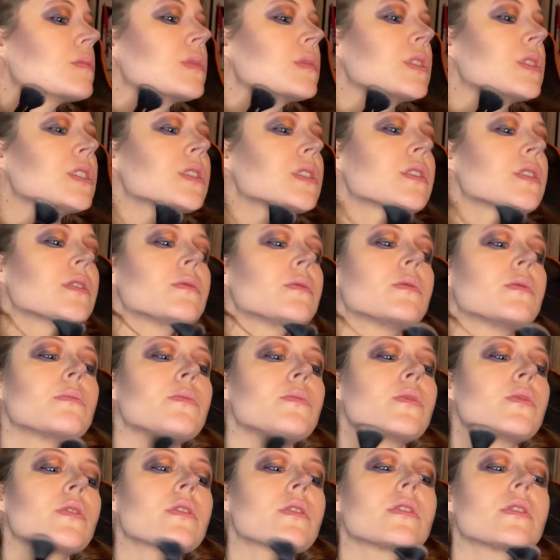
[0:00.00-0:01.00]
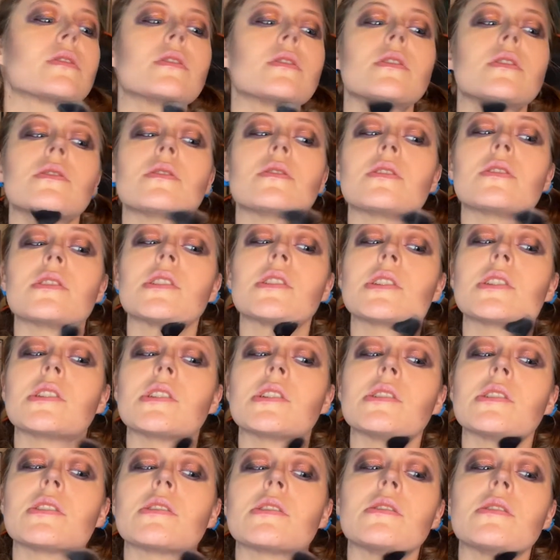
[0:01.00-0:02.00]
think I want more under
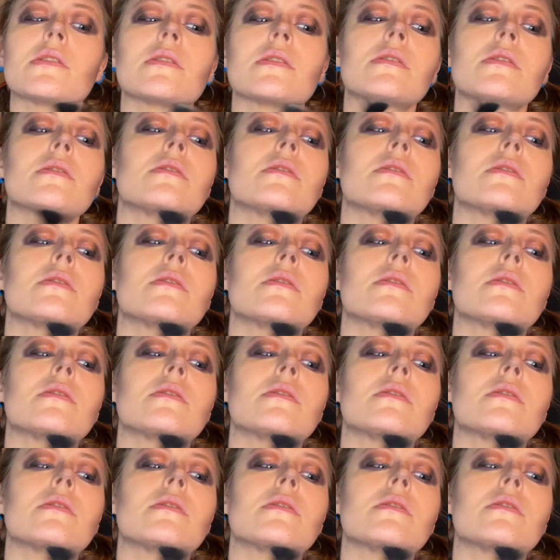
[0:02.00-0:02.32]
here.